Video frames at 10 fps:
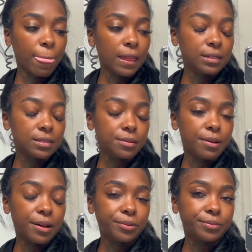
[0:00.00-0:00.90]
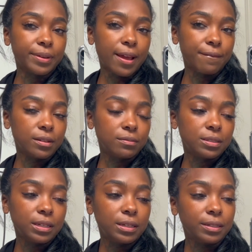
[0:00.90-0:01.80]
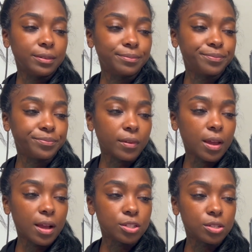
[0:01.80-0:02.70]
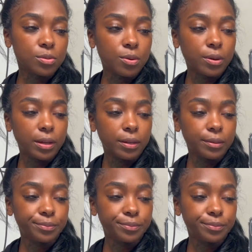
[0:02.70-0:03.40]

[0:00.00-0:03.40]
It's about 9:15. I just woke up.